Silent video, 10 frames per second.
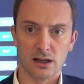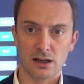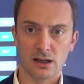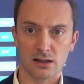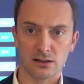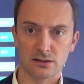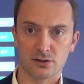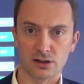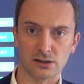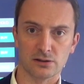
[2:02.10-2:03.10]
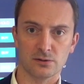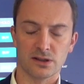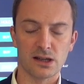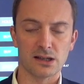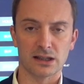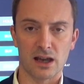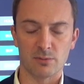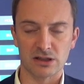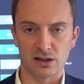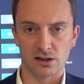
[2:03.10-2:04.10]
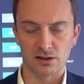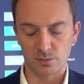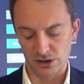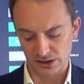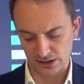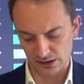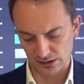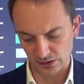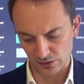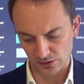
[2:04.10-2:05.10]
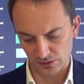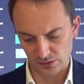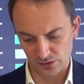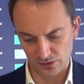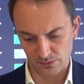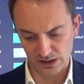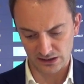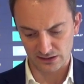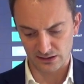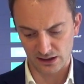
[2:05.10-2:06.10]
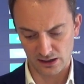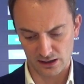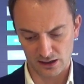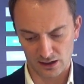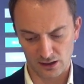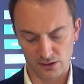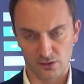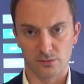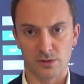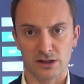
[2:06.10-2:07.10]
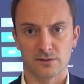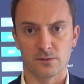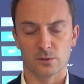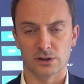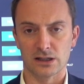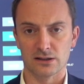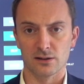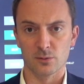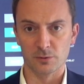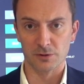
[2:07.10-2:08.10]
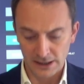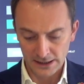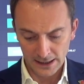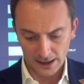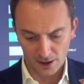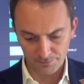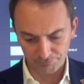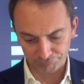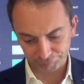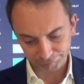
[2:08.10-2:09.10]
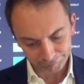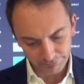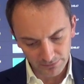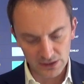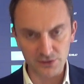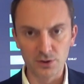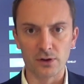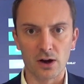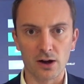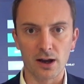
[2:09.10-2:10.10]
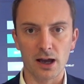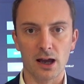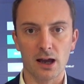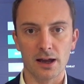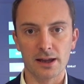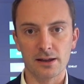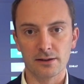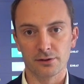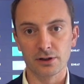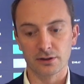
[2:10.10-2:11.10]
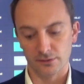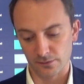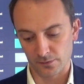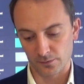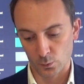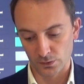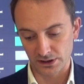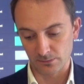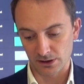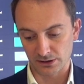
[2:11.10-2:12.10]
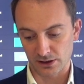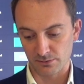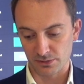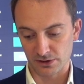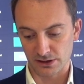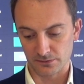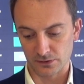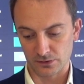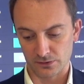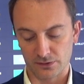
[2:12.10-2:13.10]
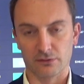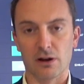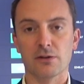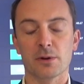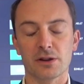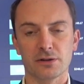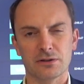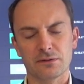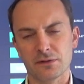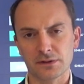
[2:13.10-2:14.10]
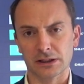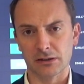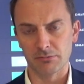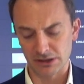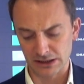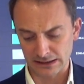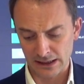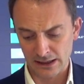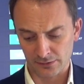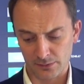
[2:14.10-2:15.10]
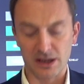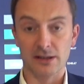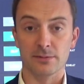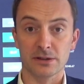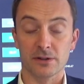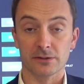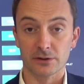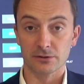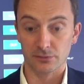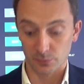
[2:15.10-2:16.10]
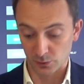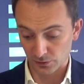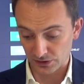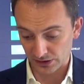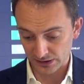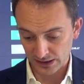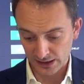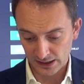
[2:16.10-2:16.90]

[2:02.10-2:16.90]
try and close that gap a touch, but certainly not the best forecast at the moment. So far, 341 companies we've got, or around about 350 companies from the S&P 500 reported.